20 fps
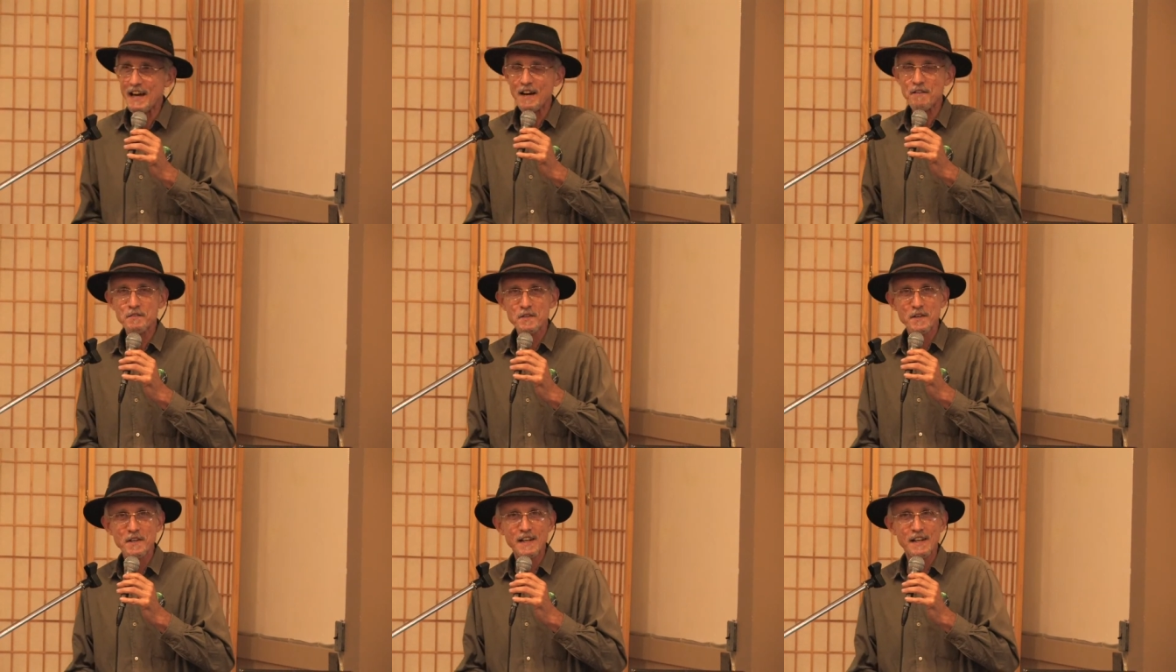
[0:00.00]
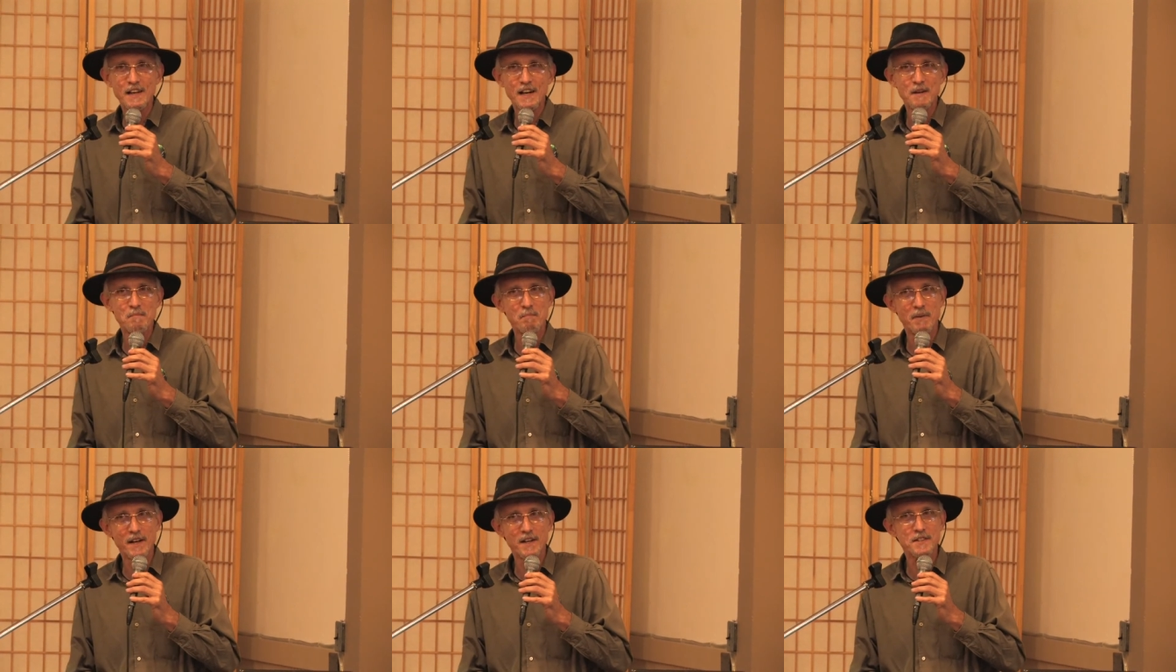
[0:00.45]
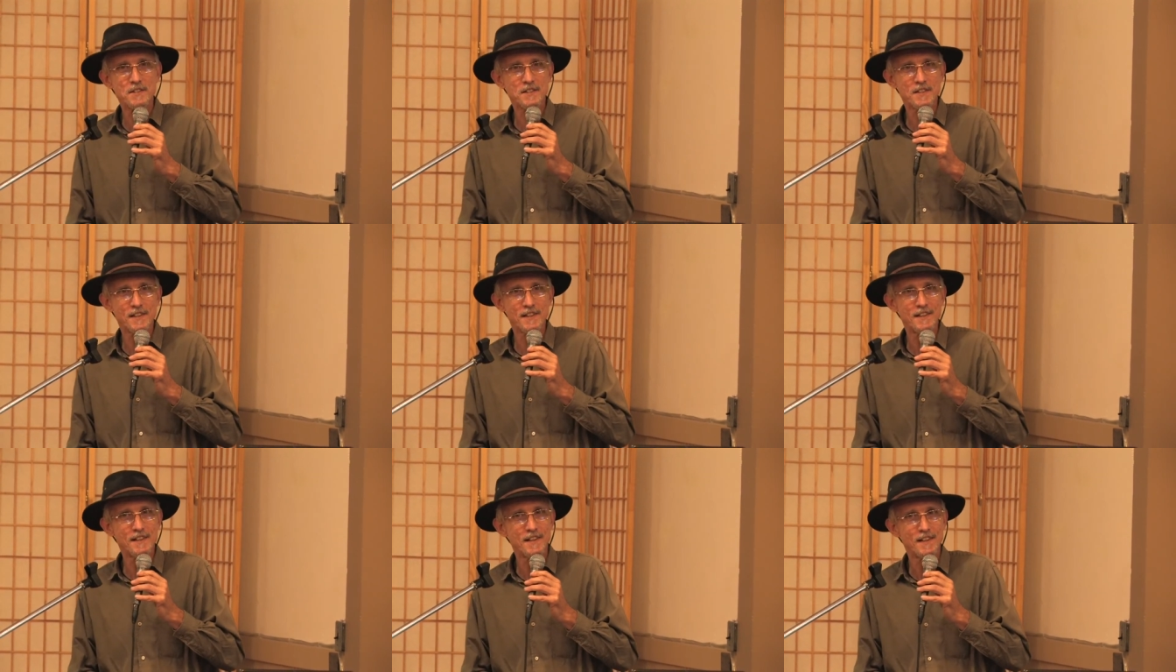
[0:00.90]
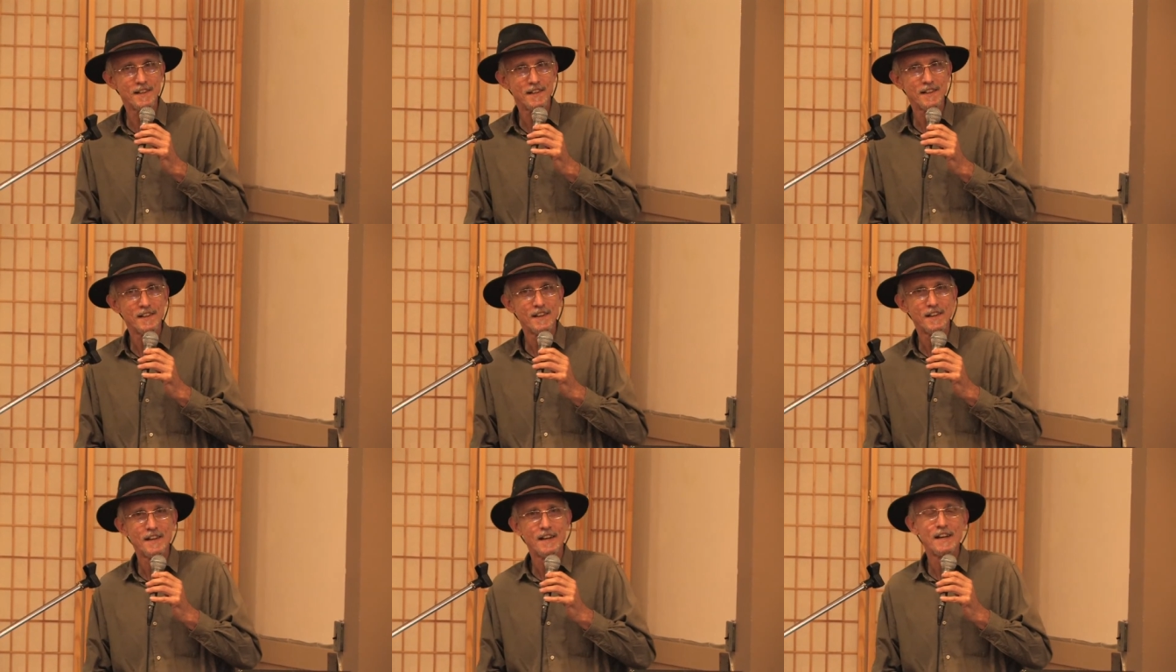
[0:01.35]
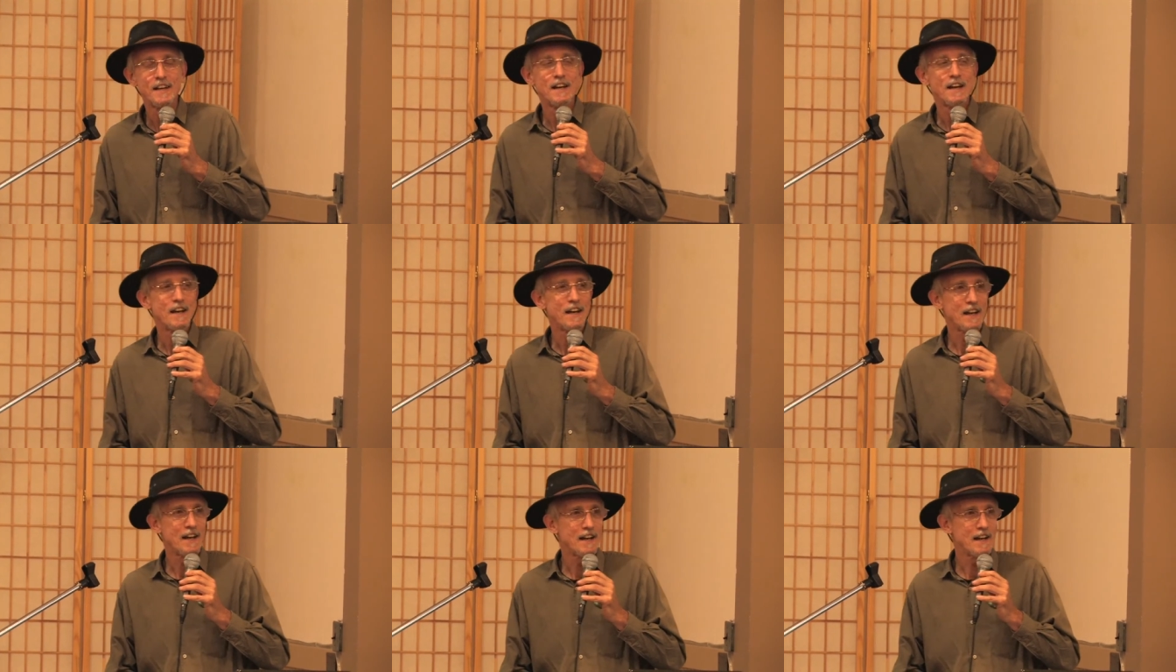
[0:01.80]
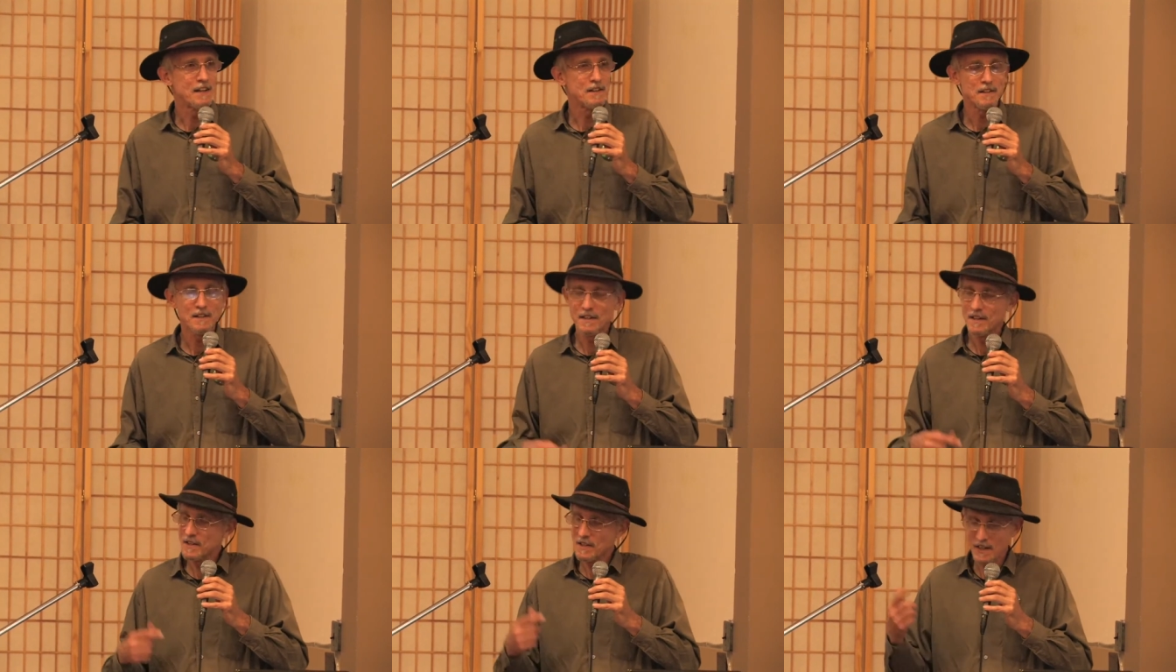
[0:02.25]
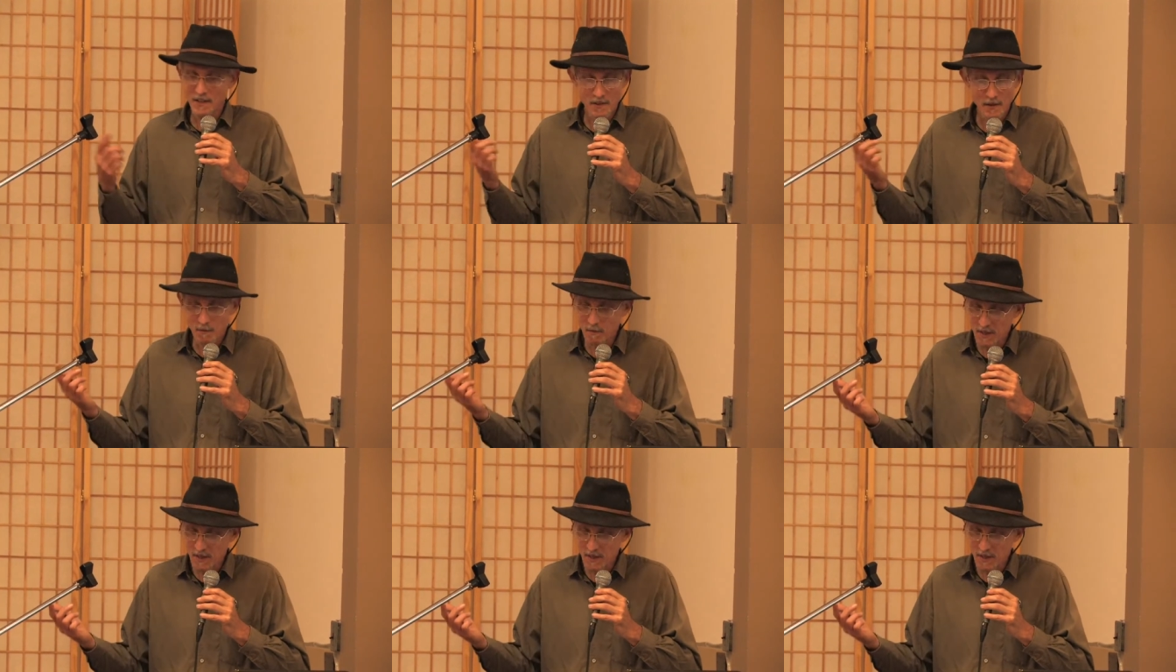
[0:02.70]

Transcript: after he got busted. And it, it, I